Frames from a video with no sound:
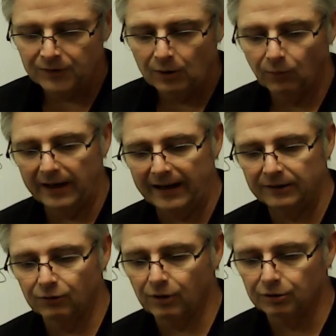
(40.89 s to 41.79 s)
When annual
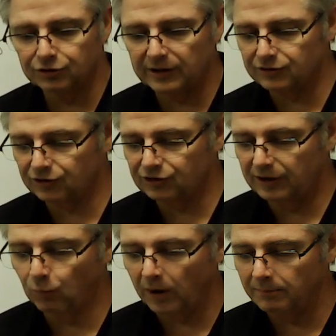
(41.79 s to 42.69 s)
gross sales exceed
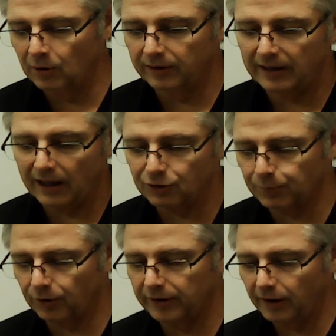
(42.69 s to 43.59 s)
$1 million
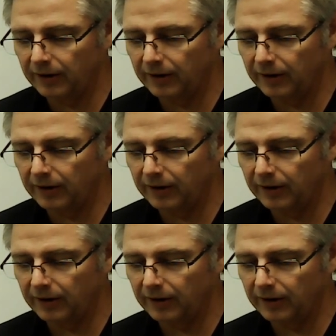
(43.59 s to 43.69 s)
per year,